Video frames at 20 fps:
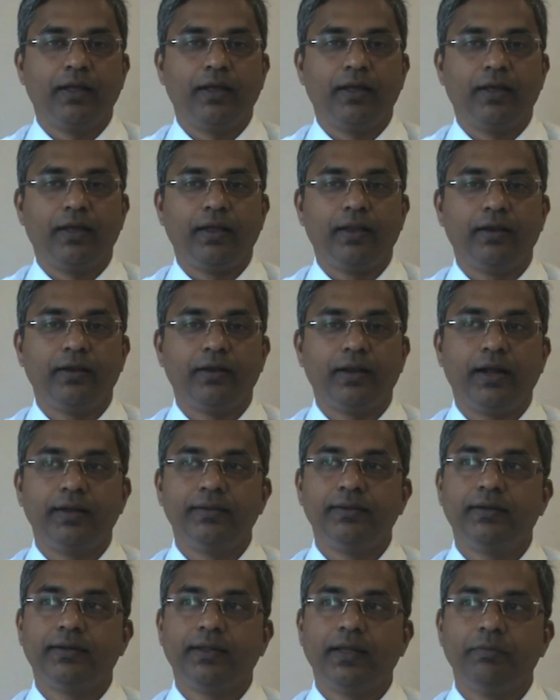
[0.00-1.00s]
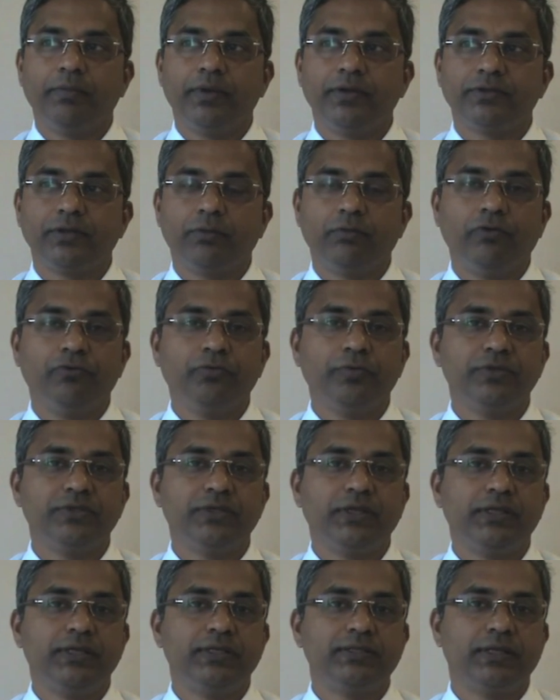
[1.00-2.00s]
And at the time, some of my
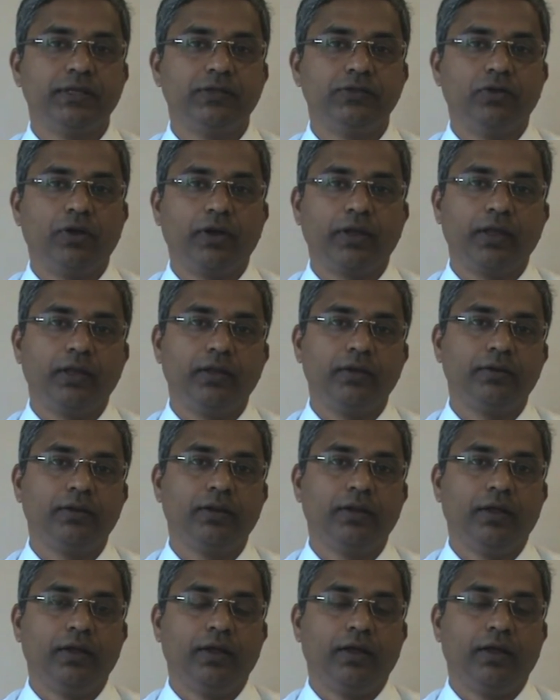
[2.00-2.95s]
seniors had, again,